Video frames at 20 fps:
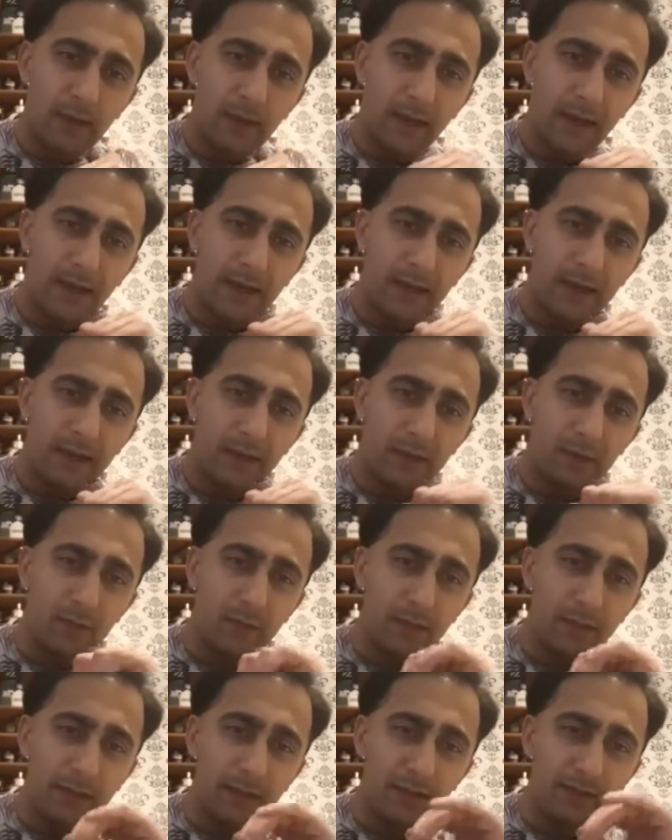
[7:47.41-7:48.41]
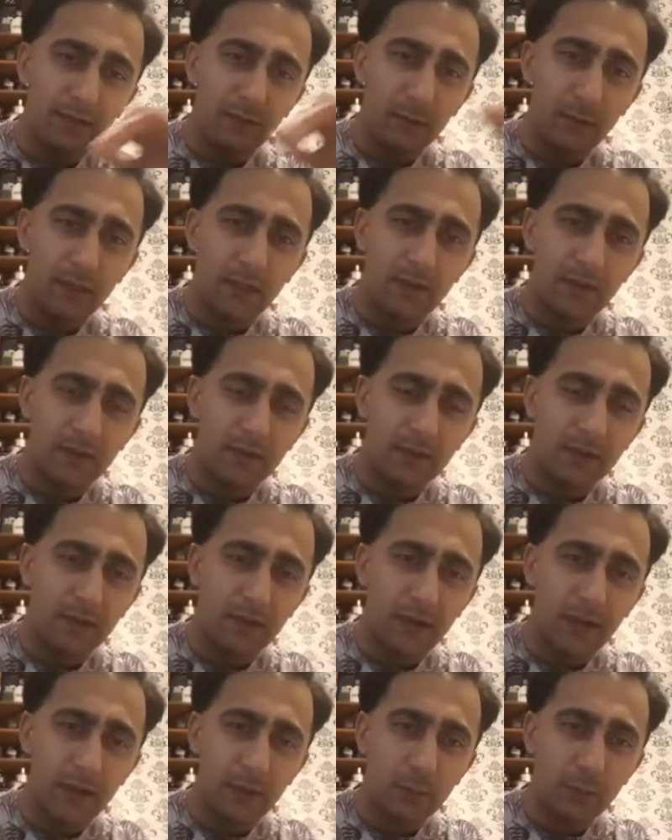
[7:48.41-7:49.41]
and really splits the
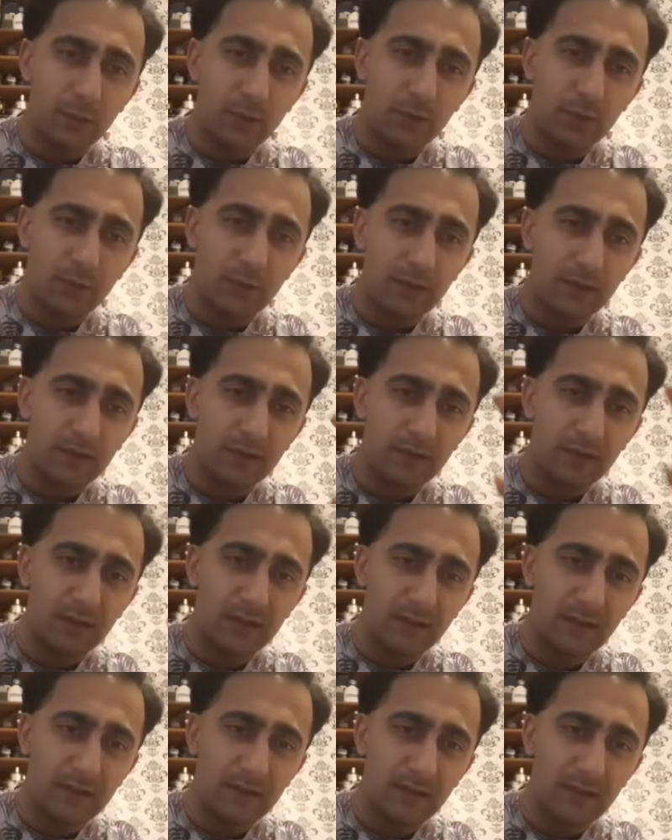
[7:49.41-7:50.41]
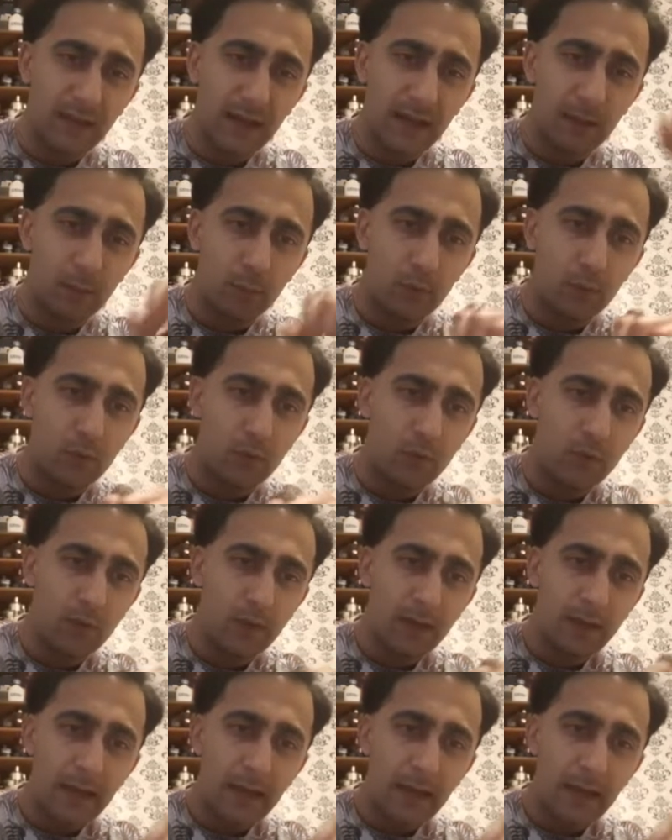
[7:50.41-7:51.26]
divide between the synthetic apple